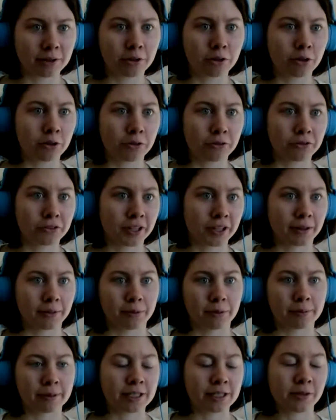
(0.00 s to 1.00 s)
I don't know if they
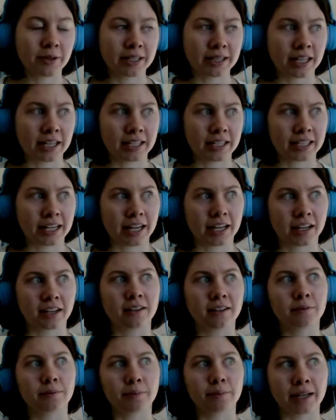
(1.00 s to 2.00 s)
would be doing that
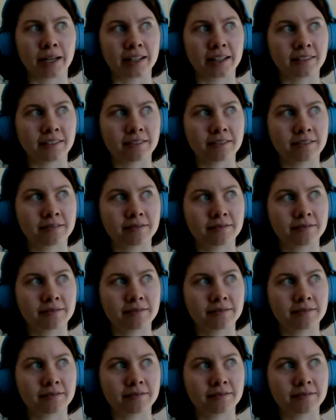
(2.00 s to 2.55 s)
again, but